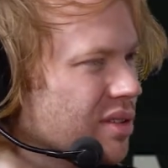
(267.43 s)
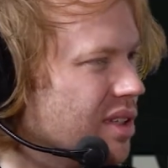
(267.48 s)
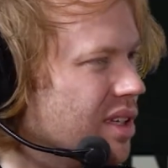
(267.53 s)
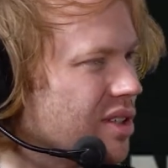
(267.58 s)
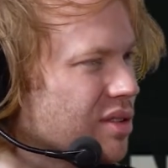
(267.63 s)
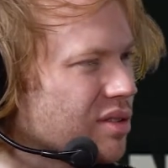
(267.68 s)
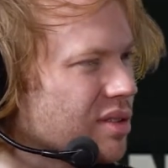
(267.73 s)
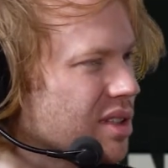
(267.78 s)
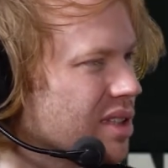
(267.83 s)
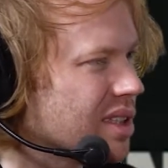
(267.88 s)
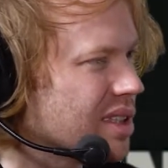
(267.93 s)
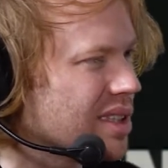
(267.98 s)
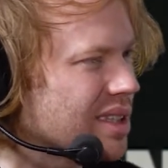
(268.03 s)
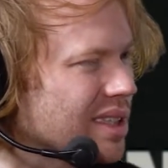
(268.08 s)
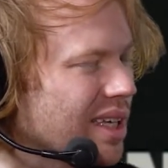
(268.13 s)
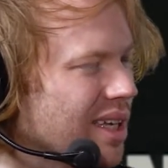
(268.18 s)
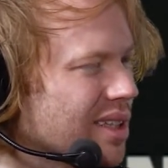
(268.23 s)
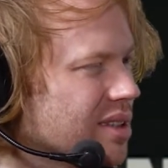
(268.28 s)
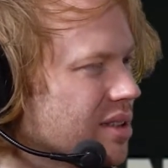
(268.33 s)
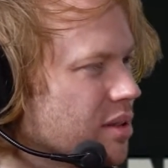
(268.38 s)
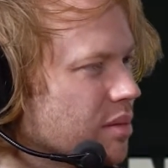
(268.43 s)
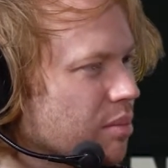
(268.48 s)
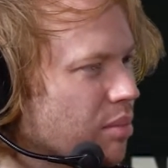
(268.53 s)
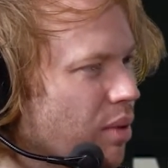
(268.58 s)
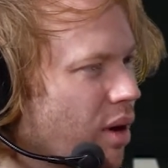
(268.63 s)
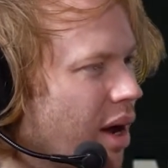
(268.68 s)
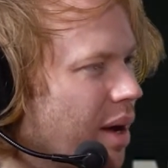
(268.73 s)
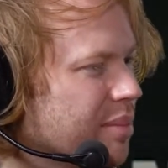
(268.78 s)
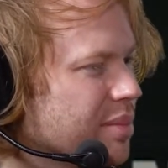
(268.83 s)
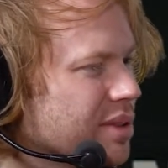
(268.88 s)
interesting sets and
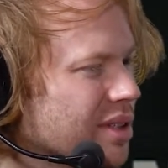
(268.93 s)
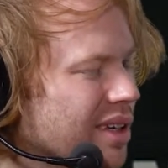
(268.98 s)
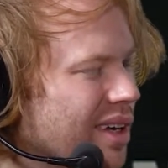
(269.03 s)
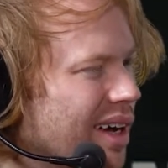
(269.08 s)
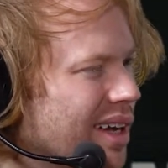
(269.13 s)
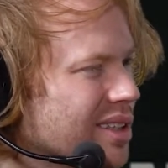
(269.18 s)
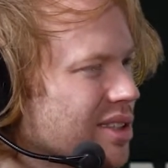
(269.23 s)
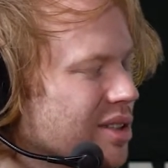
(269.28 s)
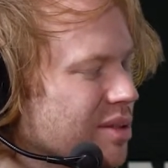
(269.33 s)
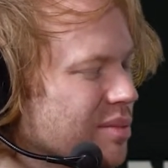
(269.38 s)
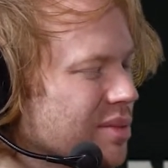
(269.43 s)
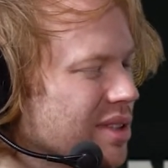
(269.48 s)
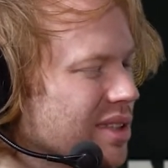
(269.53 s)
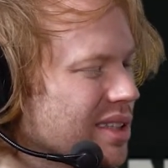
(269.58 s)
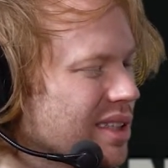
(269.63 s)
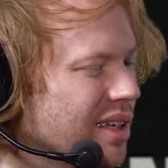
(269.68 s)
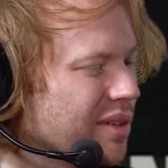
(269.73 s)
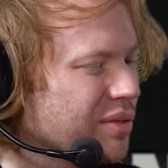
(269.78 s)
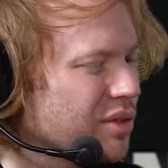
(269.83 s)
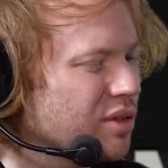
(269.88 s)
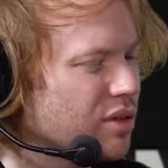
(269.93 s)
props and costumes and stuff.